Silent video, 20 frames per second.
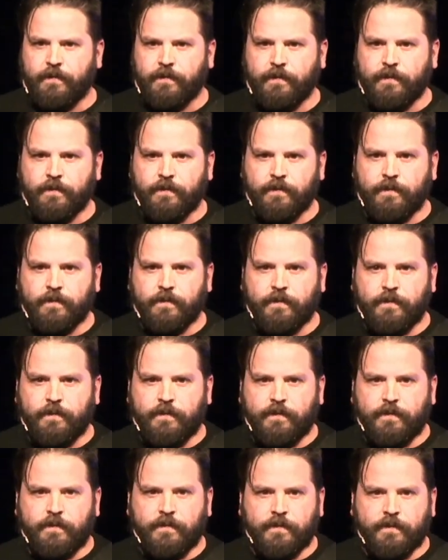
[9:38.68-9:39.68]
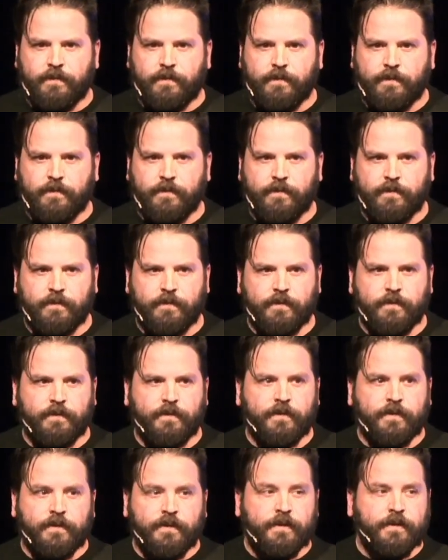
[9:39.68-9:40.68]

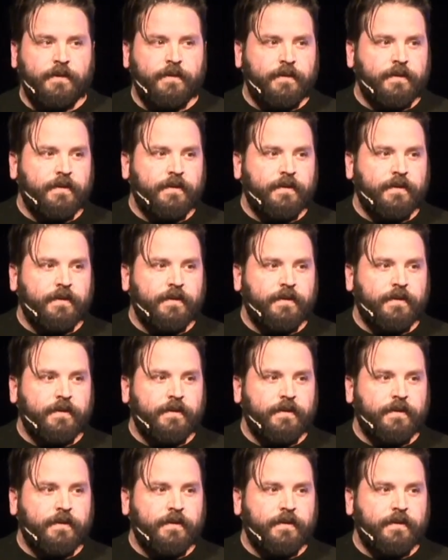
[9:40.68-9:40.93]
No one is speaking in this clip.